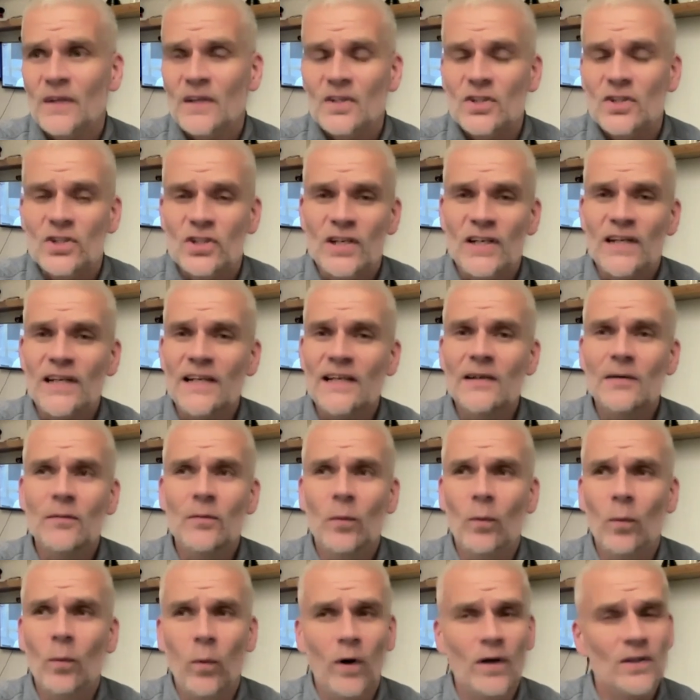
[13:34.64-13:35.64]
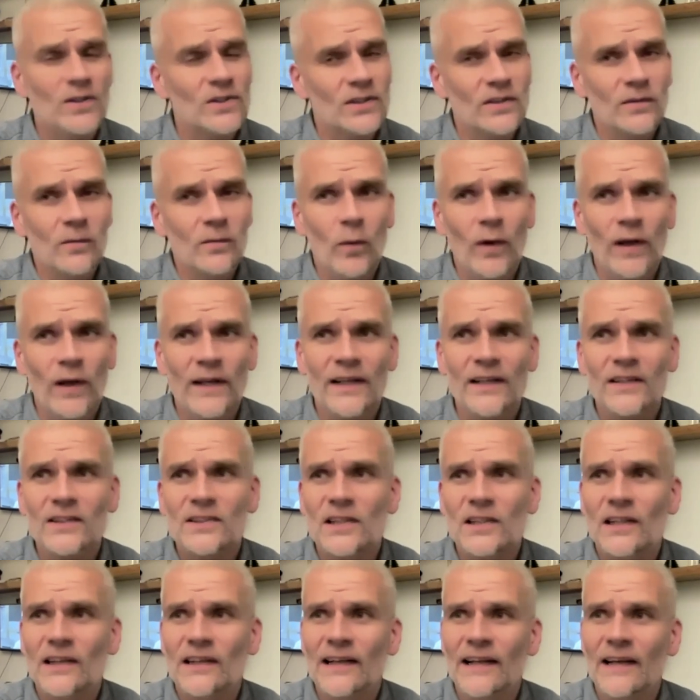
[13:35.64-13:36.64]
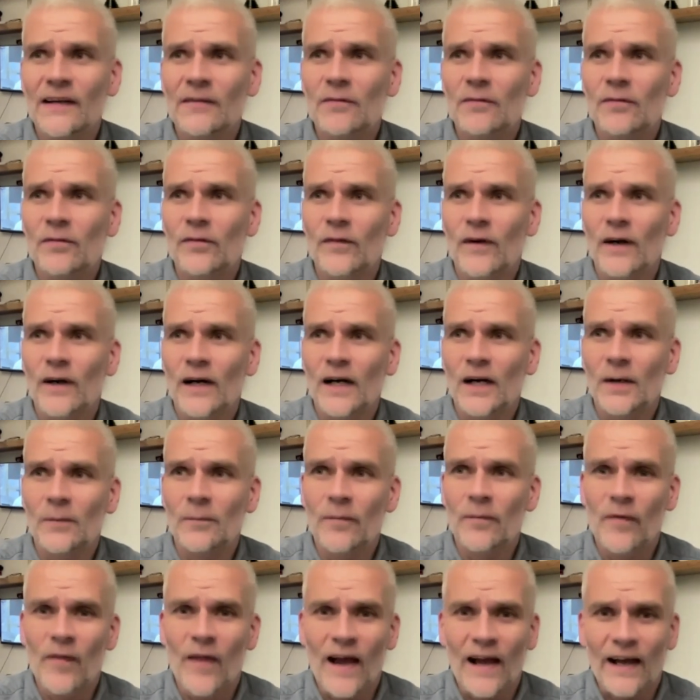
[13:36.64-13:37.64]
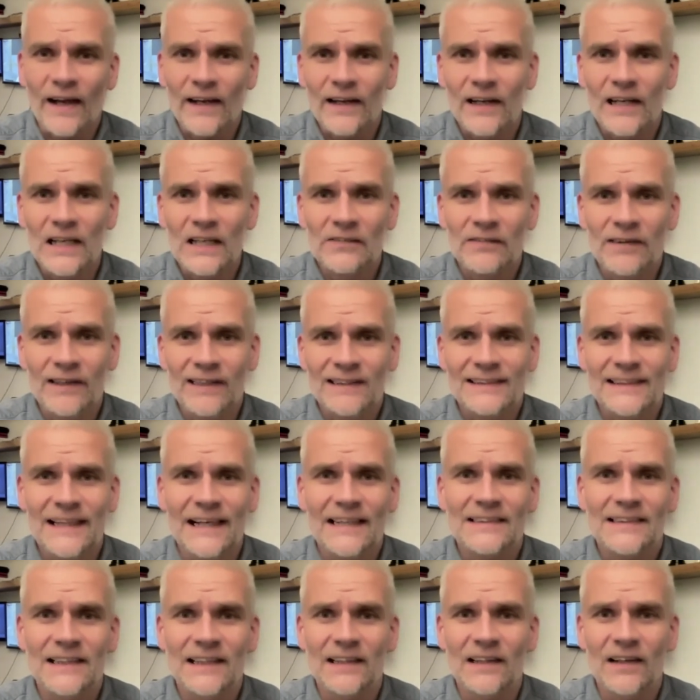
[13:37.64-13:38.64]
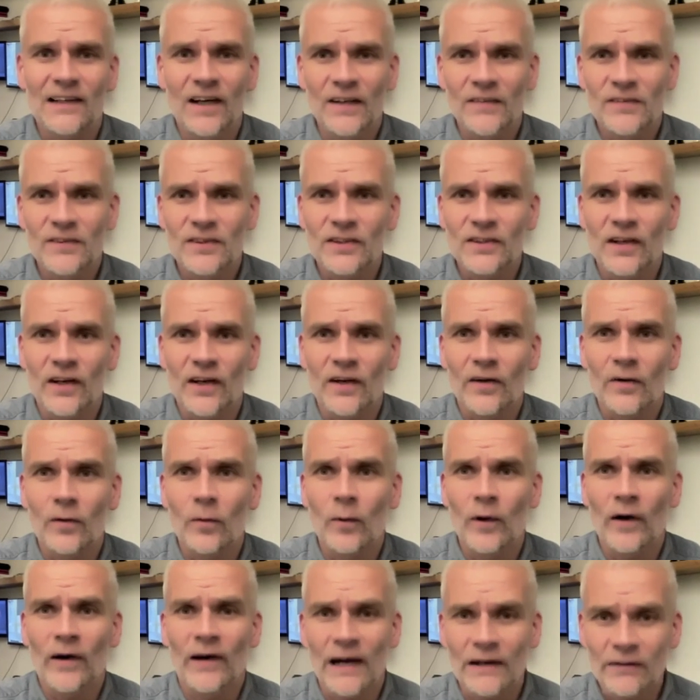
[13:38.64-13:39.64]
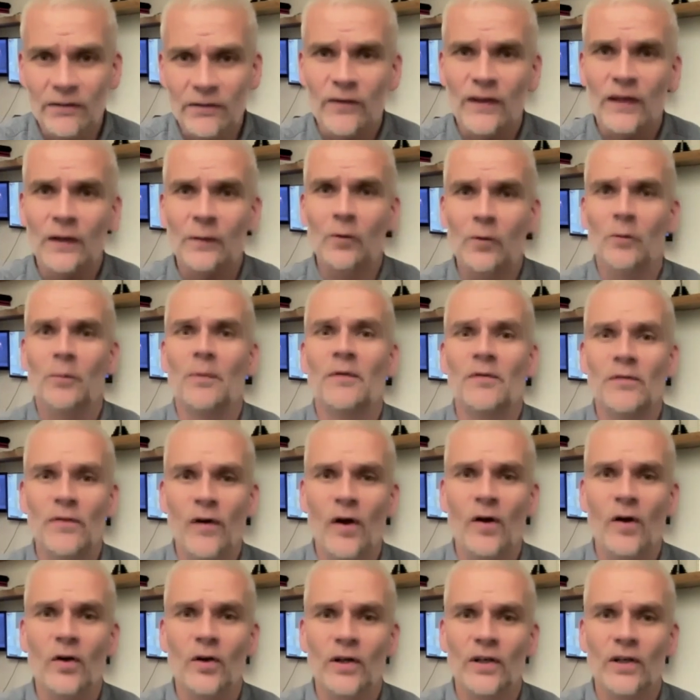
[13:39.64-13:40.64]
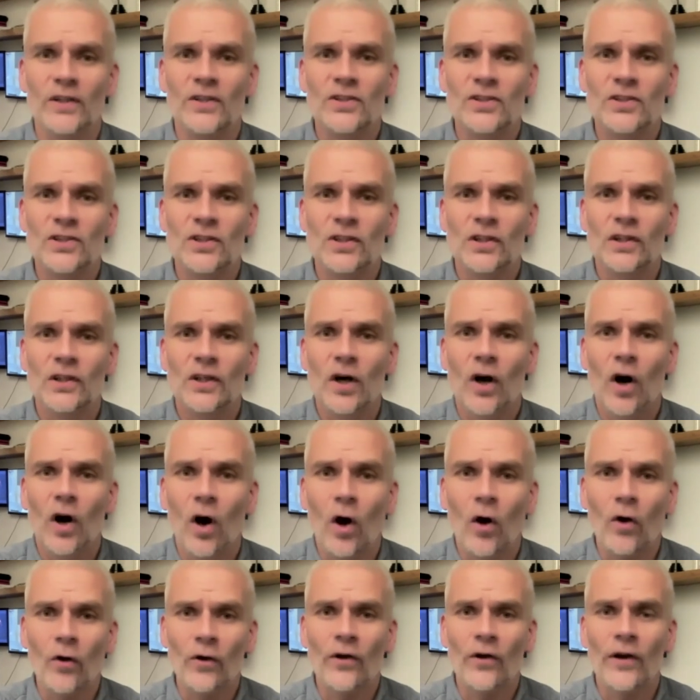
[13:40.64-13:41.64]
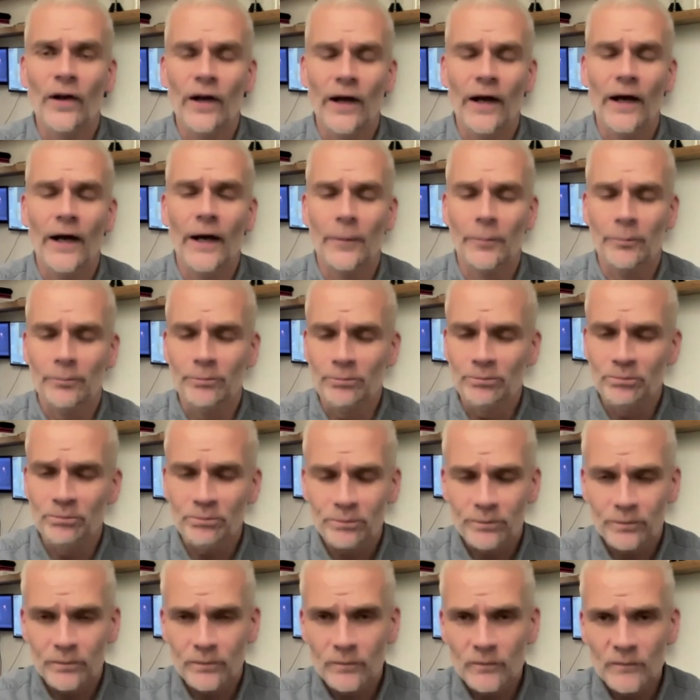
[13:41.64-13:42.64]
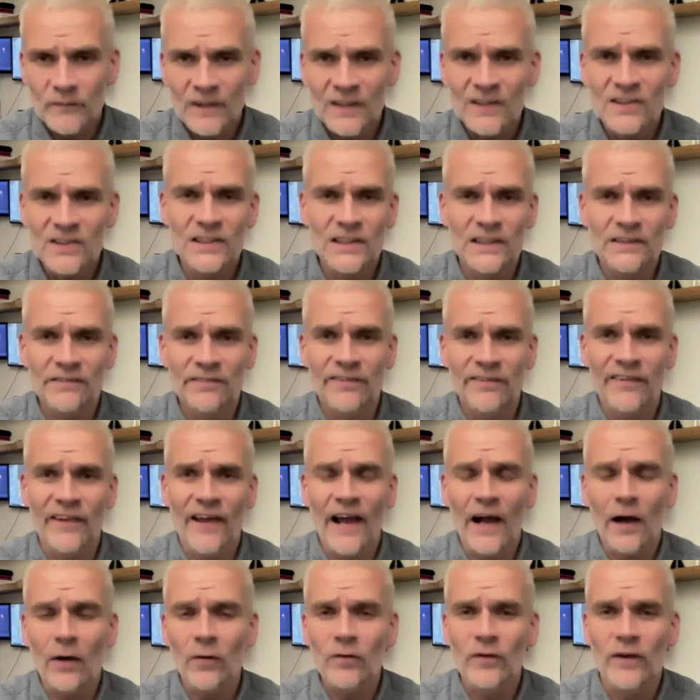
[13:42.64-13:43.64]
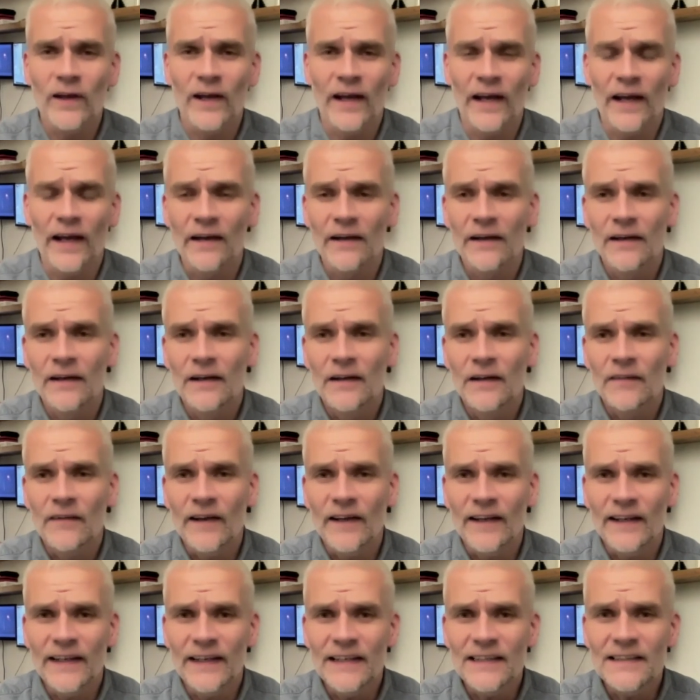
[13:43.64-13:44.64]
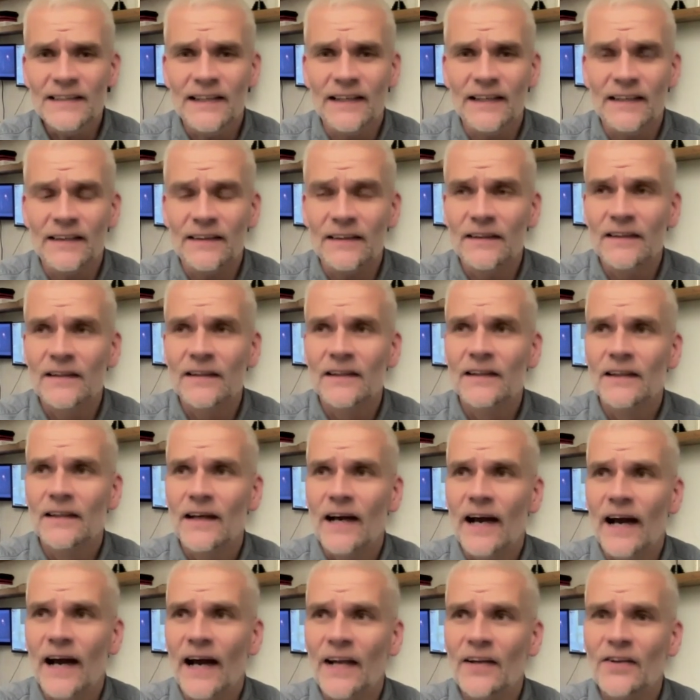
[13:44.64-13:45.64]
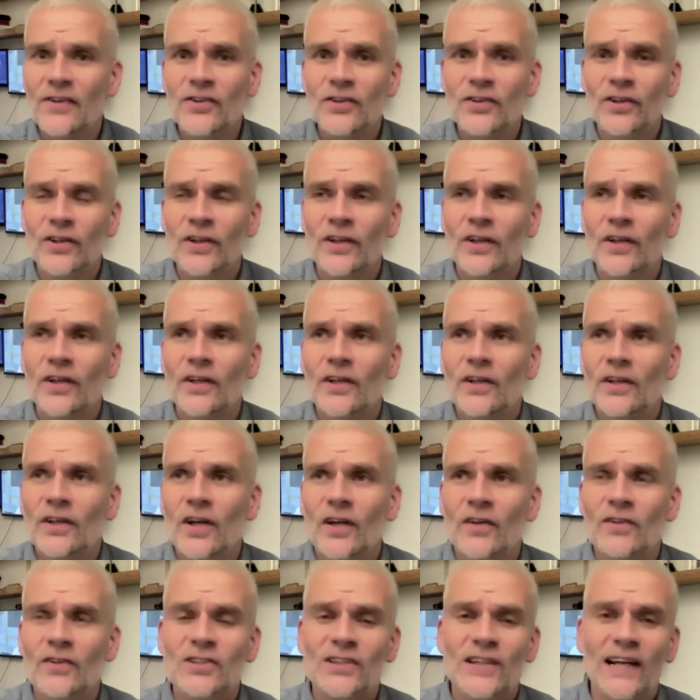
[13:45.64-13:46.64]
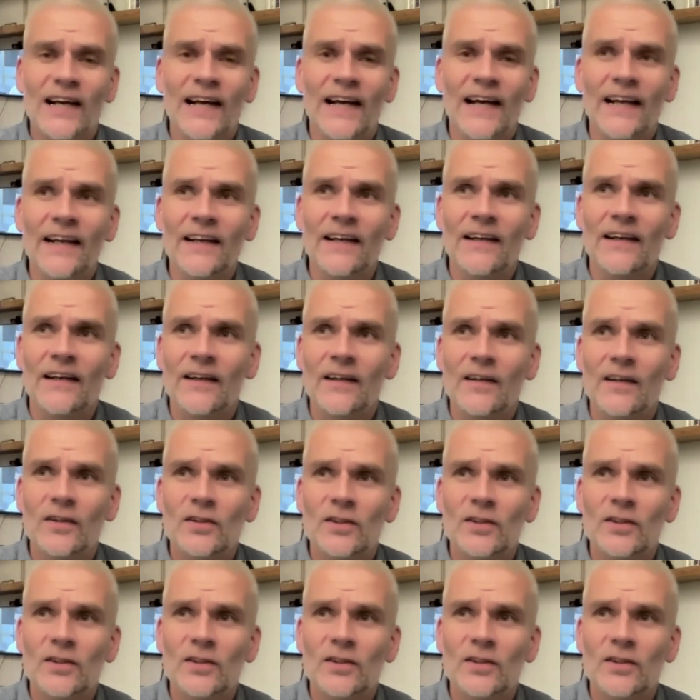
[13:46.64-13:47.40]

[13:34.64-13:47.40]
she wasn't willing to live um, that kind of ascetic lifestyle where everything would be focused on um, delivering the healthcare that he did. And, you know, Stan,